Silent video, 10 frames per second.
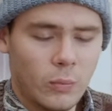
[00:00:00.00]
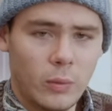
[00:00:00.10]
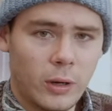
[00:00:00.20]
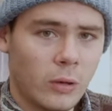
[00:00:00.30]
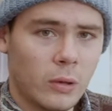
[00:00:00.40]

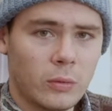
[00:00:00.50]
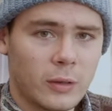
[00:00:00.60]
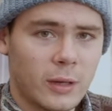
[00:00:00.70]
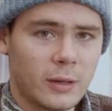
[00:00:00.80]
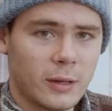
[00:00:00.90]
were no
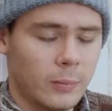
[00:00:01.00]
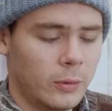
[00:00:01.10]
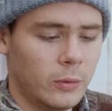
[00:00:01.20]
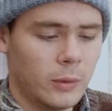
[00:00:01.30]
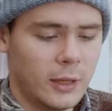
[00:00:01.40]
longer
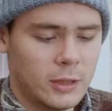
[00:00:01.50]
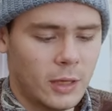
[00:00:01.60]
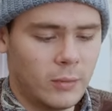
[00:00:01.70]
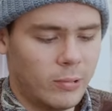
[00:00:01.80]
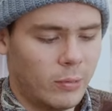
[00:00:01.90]
coupled with each
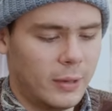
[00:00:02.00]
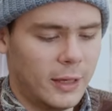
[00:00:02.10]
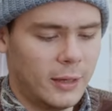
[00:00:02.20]
other properly,